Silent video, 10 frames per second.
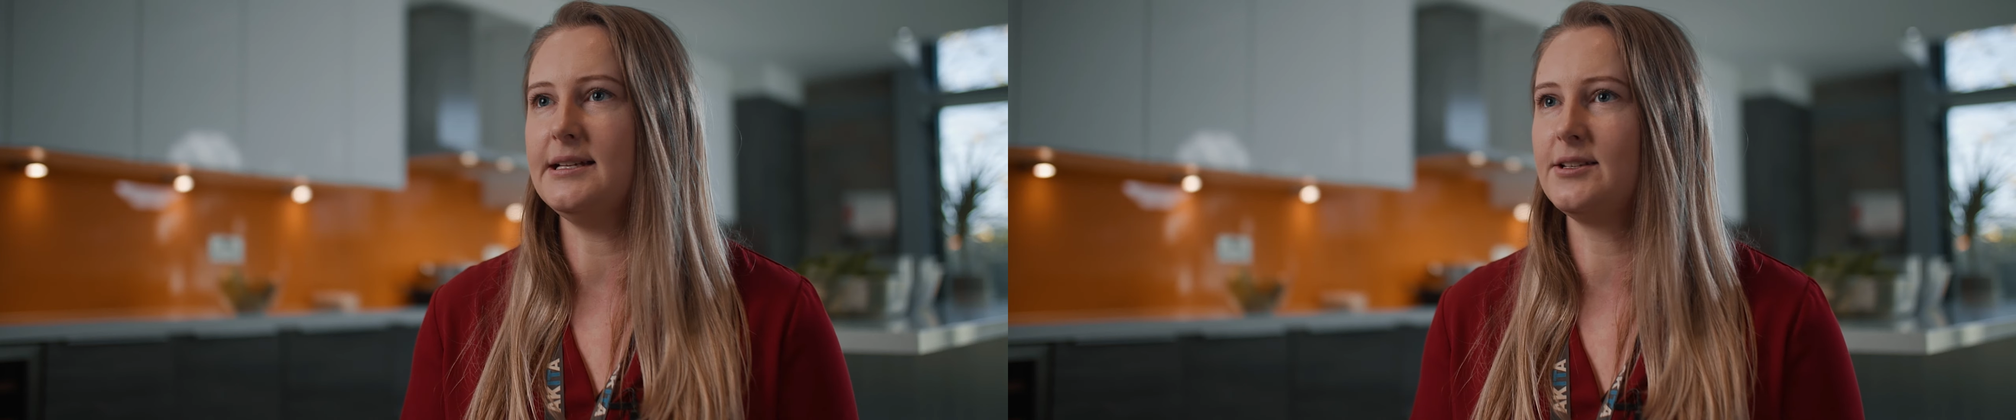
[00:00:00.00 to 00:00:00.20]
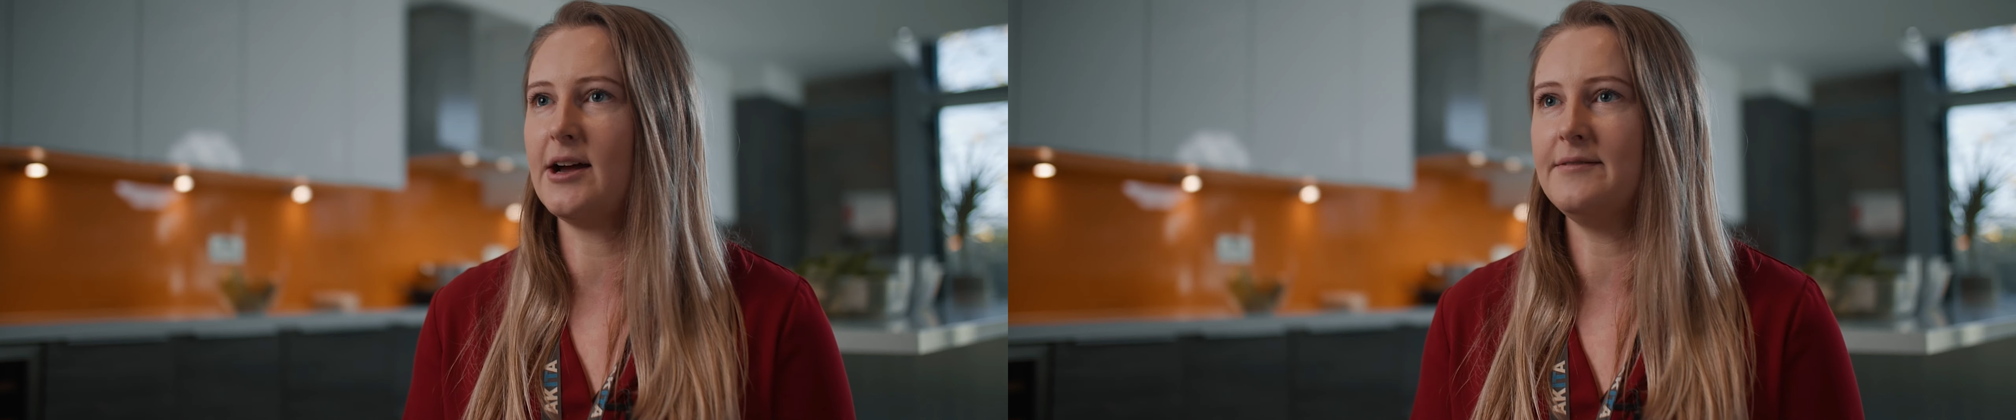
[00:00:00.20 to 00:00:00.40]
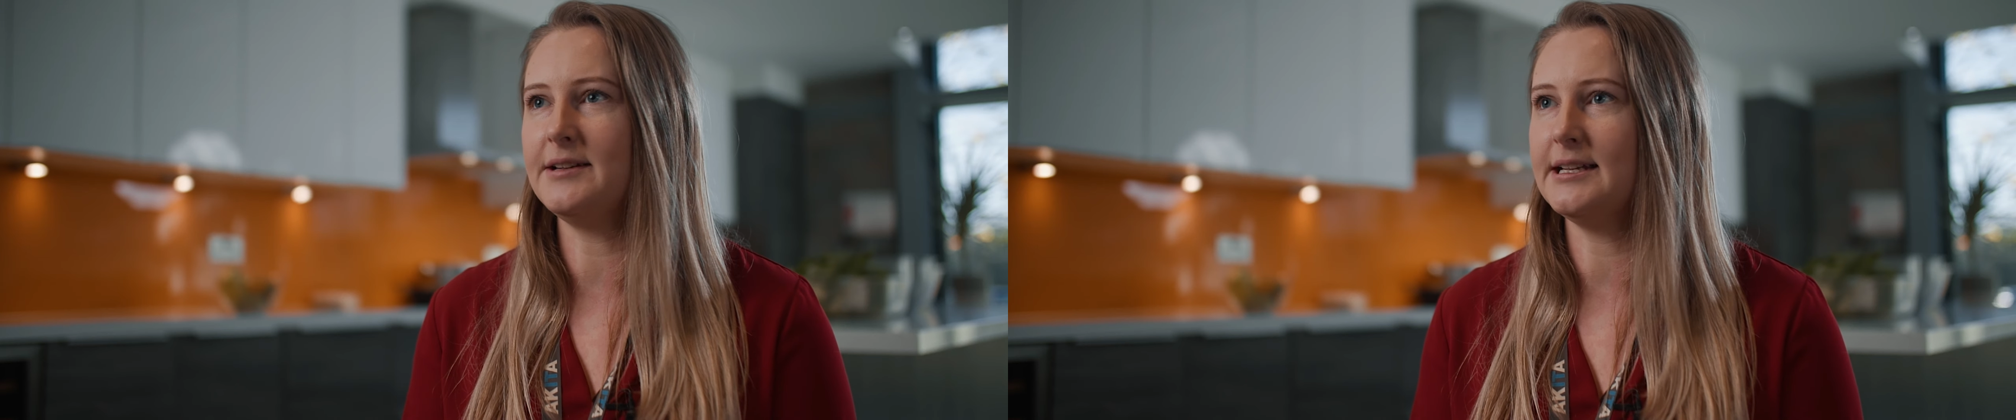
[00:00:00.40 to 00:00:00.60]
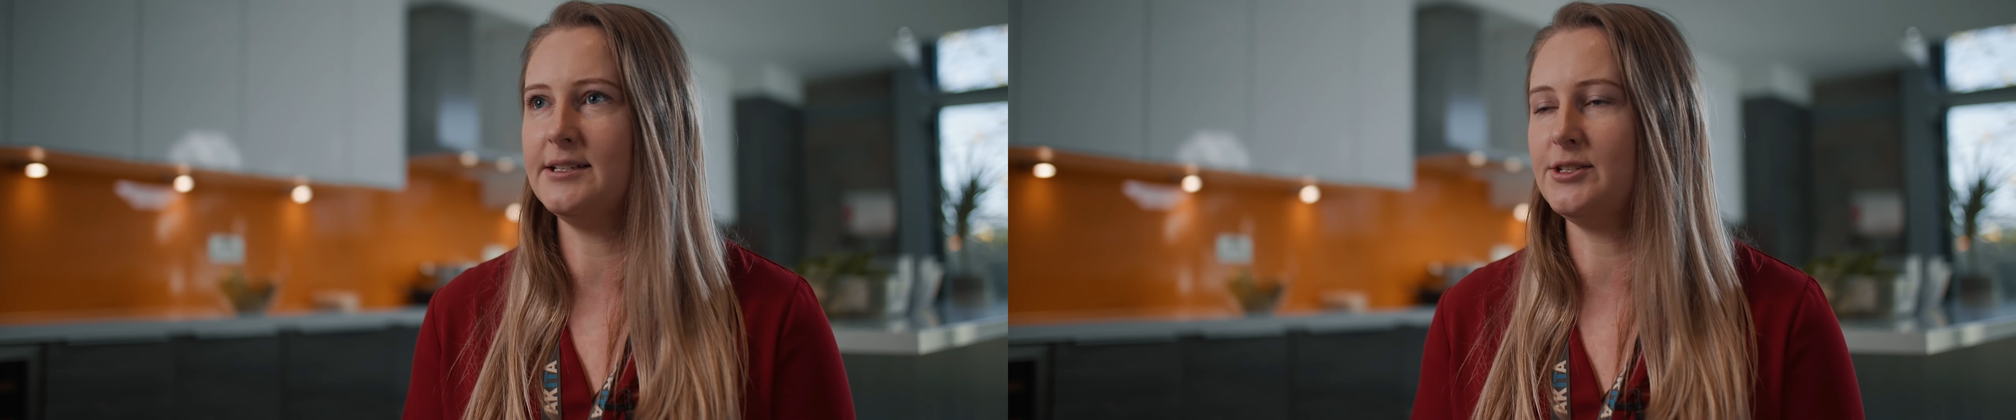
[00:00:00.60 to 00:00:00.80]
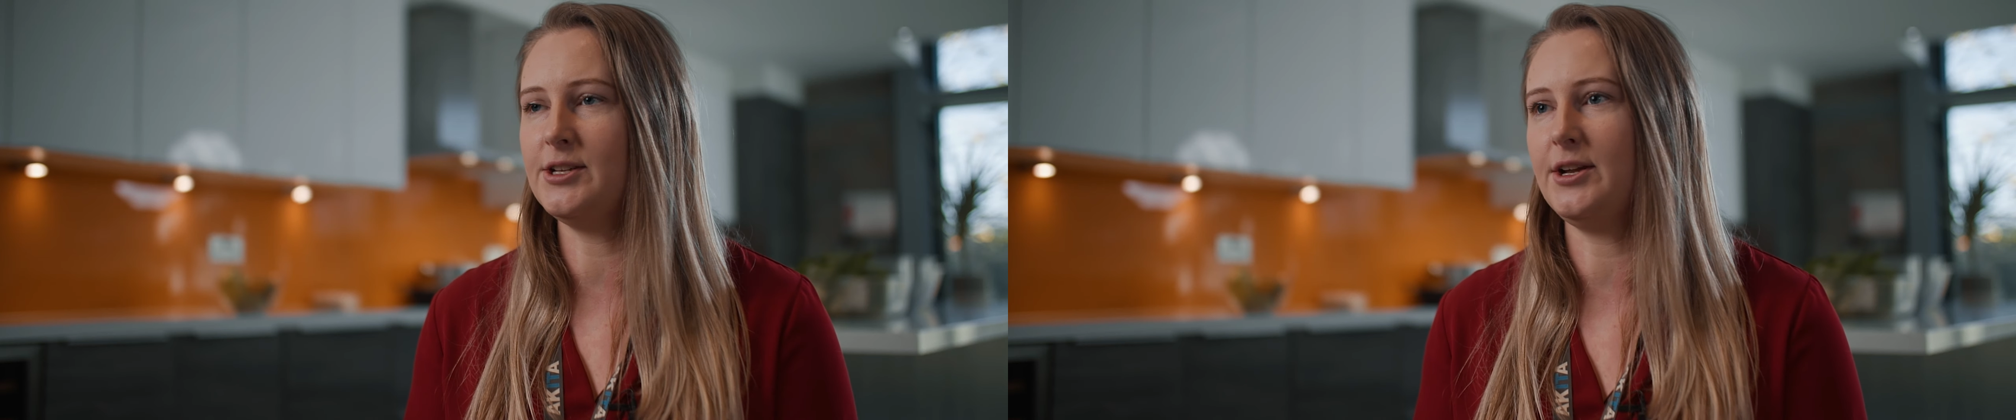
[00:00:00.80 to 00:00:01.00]
diving
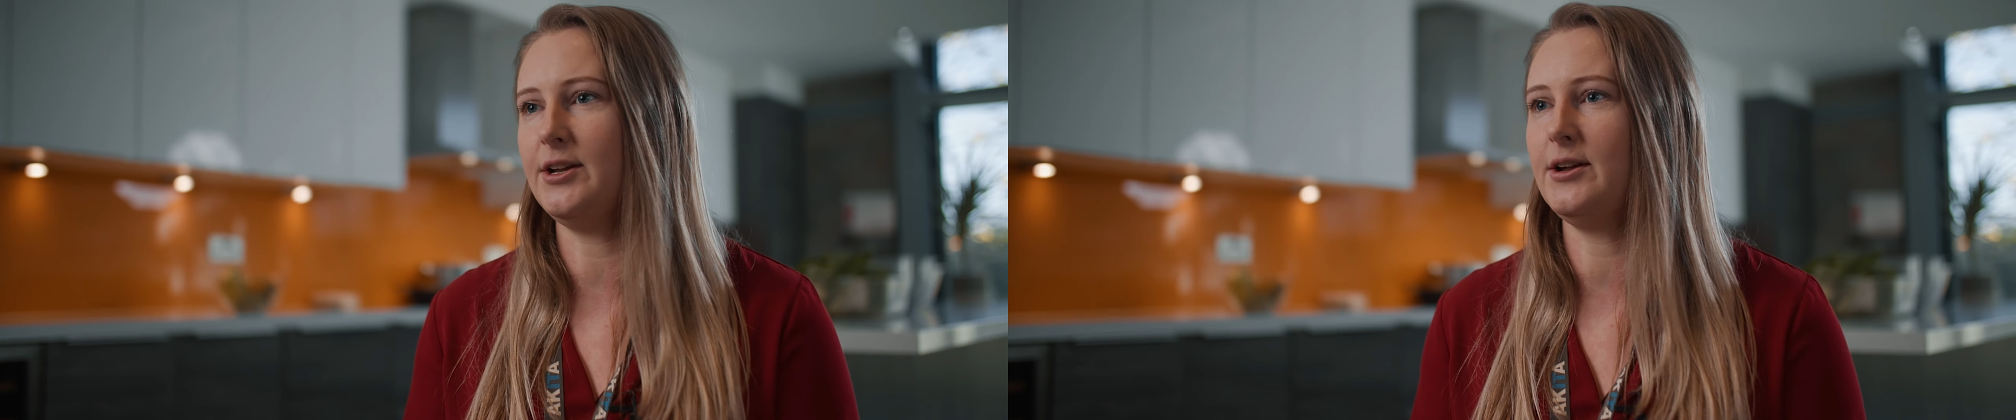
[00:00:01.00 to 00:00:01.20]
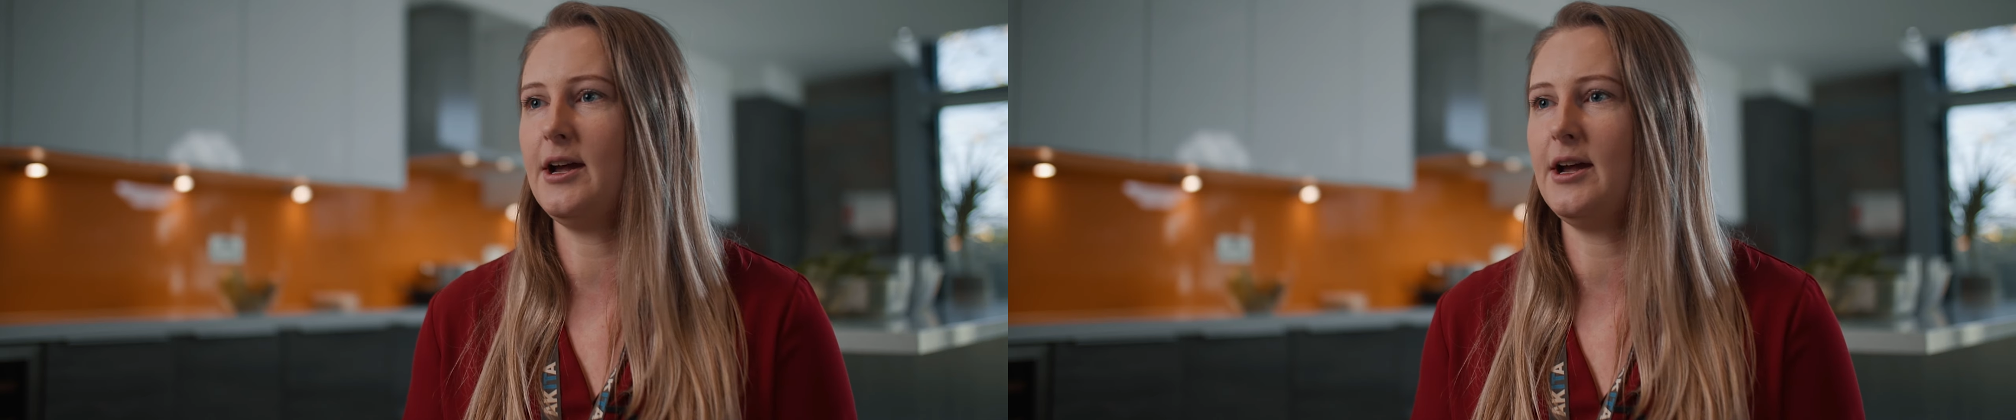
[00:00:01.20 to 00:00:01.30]
into